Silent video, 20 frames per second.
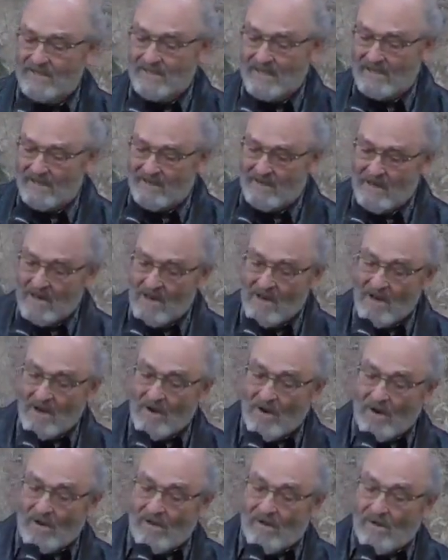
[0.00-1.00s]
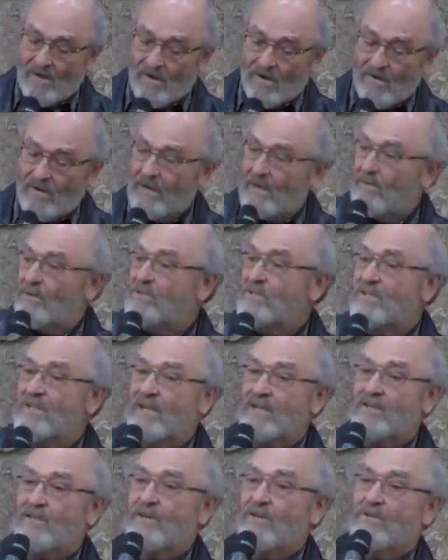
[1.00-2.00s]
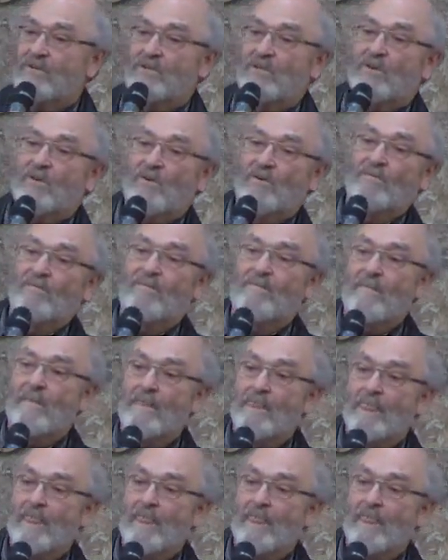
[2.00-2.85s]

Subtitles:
And then when I was 6 years old,